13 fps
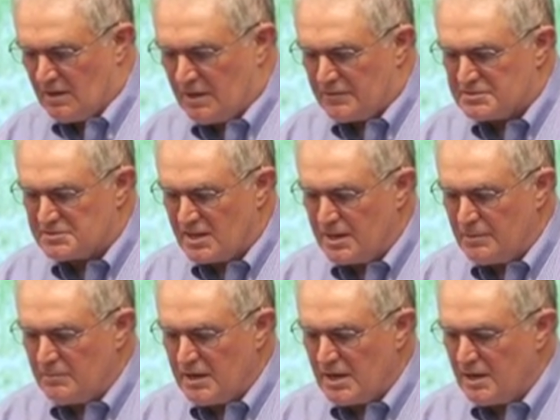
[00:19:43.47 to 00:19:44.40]
This
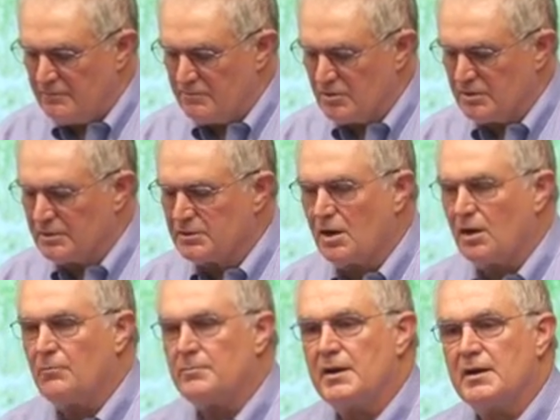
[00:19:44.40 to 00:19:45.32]
same behavior in
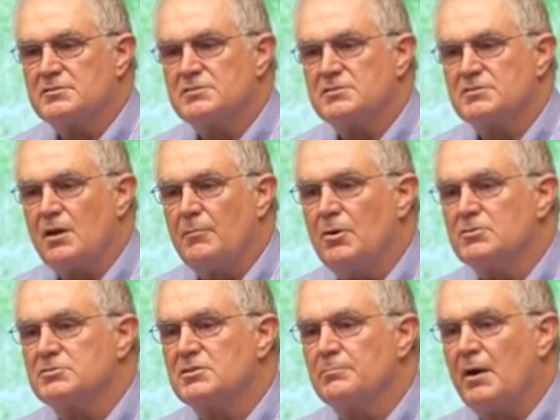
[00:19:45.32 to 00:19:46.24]
adult bears is
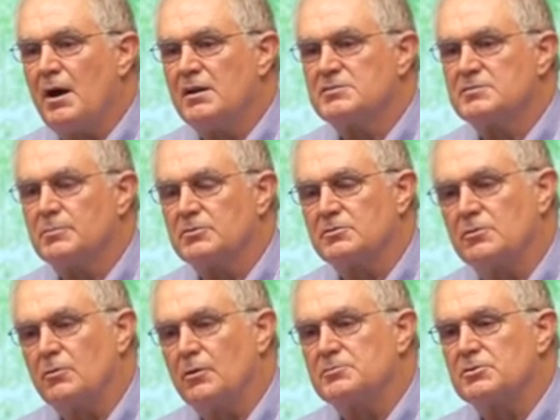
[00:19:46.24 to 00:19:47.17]
almost impossible
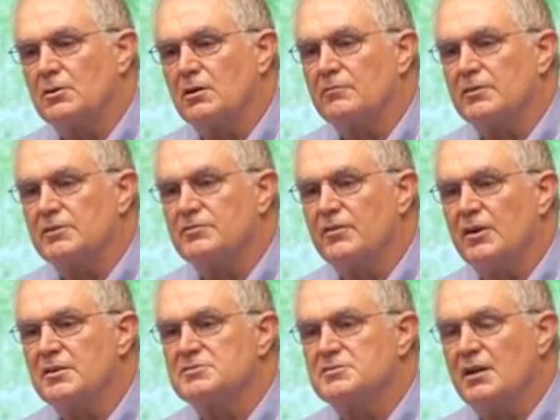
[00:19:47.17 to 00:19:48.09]
to observe. It's
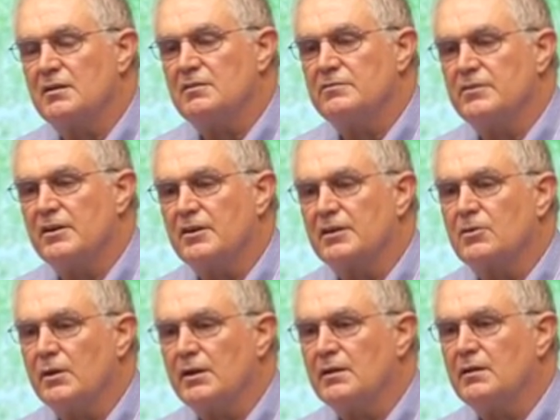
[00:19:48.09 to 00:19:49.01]
very subtle, very
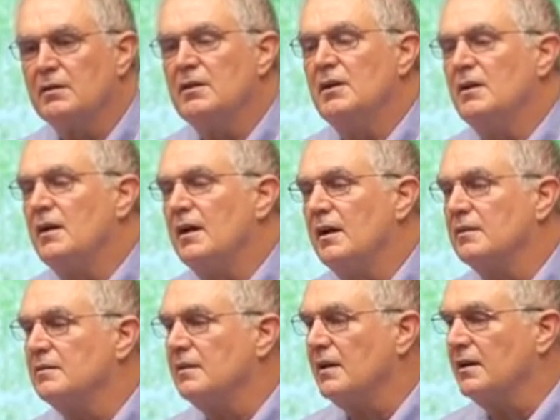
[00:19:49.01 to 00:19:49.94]
quick,
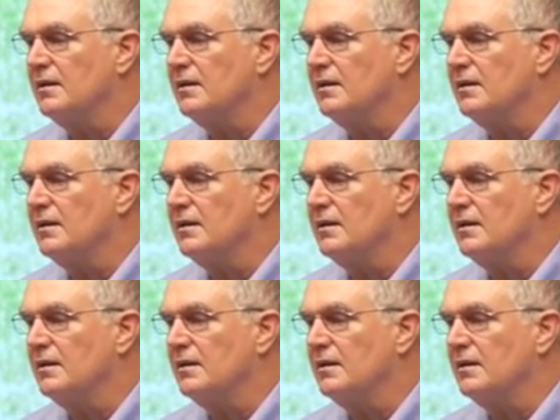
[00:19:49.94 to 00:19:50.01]
and